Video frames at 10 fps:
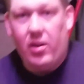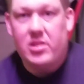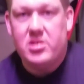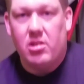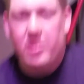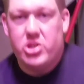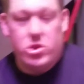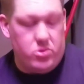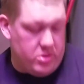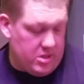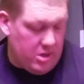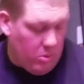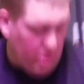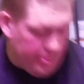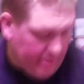sturdy shoes. You don't
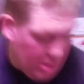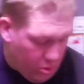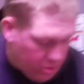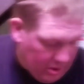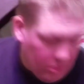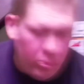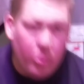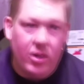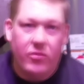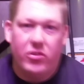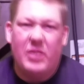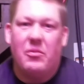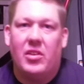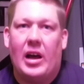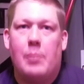want to be going out and wearing
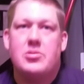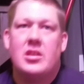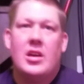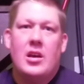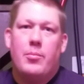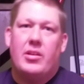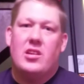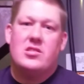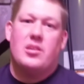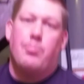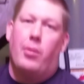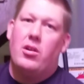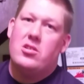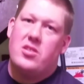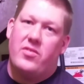flip-flops, because the
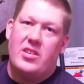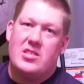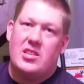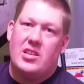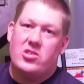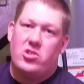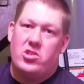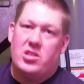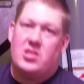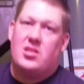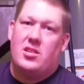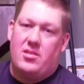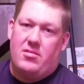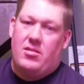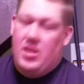burrs of these things are just
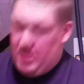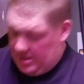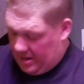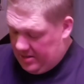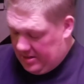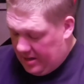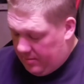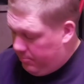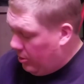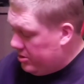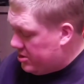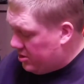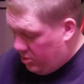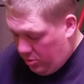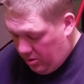they can punch
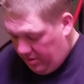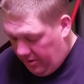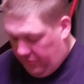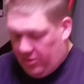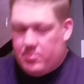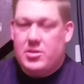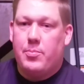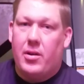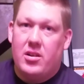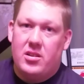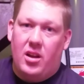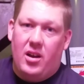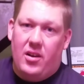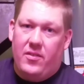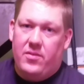through a flimsy pair
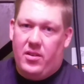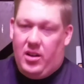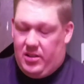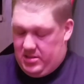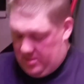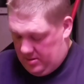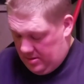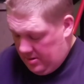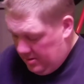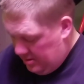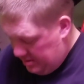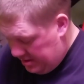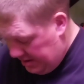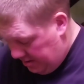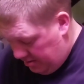of
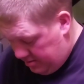sneakers.